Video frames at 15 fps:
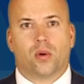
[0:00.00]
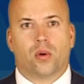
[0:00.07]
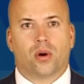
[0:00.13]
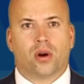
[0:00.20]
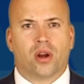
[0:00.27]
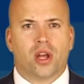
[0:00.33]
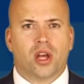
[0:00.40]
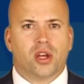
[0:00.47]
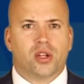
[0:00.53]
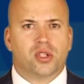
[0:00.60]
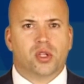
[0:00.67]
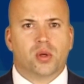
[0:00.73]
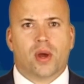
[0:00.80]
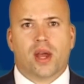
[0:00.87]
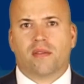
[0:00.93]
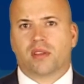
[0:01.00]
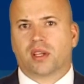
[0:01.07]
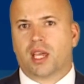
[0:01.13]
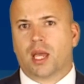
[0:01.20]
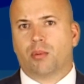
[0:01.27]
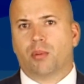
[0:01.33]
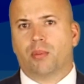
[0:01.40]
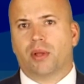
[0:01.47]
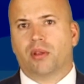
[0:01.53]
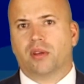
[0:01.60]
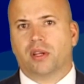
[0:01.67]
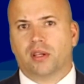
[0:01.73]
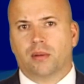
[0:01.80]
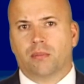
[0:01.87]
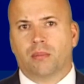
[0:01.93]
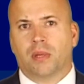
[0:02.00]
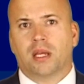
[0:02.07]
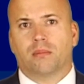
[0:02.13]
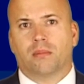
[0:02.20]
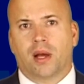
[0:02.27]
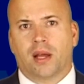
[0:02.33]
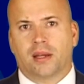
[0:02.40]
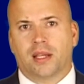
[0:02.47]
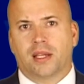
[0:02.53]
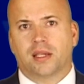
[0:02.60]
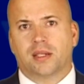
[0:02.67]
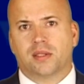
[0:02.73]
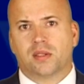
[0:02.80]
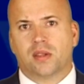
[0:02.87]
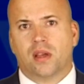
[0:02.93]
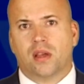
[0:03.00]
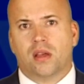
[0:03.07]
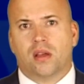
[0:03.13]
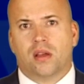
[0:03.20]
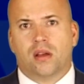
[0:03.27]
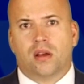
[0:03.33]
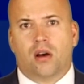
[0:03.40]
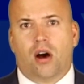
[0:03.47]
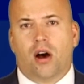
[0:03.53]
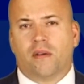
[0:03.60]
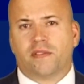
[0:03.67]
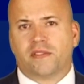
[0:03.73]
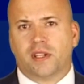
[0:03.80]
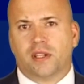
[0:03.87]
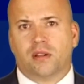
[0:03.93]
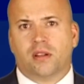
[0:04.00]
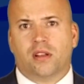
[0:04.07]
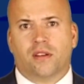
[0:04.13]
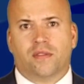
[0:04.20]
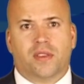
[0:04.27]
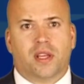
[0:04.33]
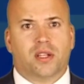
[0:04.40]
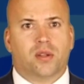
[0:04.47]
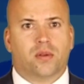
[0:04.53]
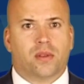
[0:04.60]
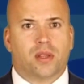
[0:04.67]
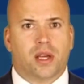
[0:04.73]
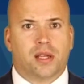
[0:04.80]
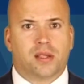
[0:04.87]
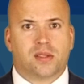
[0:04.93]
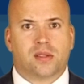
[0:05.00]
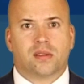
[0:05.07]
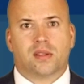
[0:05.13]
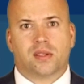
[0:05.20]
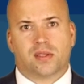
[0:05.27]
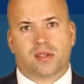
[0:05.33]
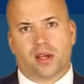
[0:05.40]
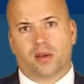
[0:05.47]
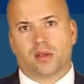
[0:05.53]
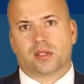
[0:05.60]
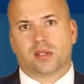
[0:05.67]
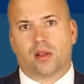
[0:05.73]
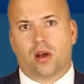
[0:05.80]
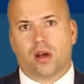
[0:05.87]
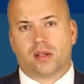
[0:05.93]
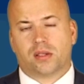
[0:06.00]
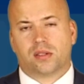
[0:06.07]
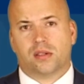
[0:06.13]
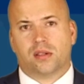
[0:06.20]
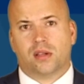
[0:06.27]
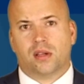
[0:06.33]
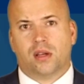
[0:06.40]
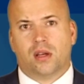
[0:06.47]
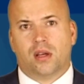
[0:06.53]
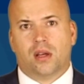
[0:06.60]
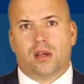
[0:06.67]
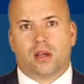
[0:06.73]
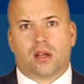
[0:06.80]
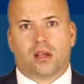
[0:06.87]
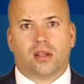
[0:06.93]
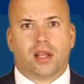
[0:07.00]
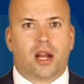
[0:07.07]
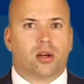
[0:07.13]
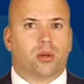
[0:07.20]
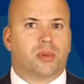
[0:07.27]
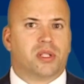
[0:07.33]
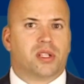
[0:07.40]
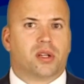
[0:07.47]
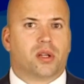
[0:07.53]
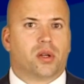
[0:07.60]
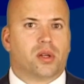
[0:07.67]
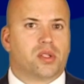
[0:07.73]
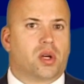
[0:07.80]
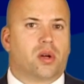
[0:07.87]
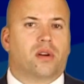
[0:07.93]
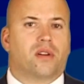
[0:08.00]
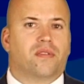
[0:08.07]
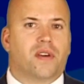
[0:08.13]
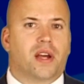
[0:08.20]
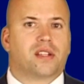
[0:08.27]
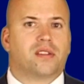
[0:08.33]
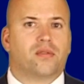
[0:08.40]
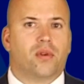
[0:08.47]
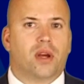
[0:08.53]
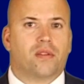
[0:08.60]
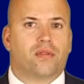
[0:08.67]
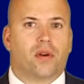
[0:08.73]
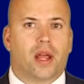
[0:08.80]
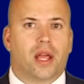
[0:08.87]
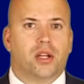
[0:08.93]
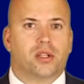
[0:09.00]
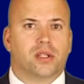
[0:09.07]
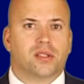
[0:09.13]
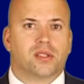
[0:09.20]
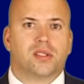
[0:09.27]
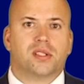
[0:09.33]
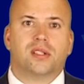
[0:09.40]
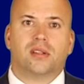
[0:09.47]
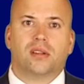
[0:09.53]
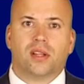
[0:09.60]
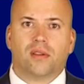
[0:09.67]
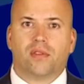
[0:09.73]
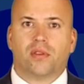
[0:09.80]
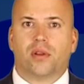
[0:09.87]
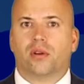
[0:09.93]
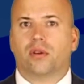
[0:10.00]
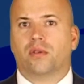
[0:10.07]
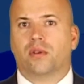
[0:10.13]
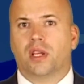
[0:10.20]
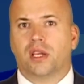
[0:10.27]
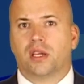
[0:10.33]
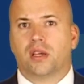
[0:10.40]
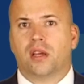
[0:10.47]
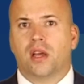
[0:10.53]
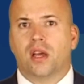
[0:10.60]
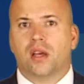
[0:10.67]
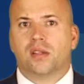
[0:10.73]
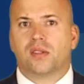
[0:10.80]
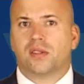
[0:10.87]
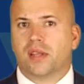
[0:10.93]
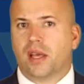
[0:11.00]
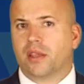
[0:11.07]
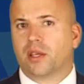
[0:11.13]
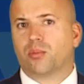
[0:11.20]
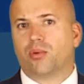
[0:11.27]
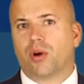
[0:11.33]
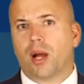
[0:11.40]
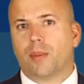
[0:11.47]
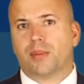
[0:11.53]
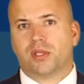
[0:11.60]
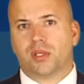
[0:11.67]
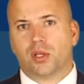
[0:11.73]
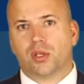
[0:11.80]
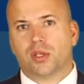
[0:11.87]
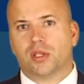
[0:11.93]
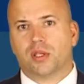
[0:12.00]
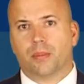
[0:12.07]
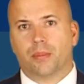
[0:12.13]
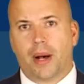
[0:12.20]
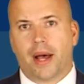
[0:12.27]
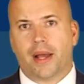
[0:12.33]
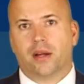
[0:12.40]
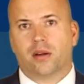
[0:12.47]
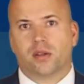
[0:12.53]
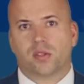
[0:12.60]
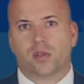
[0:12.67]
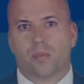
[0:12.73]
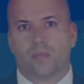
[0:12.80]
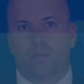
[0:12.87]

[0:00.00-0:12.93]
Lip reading: or "Do you have the capability to meet my needs?" Often, if they do this, the sale is lost. Collateral materials are an effective way for agents to deliver their unique selling proposition to buyers.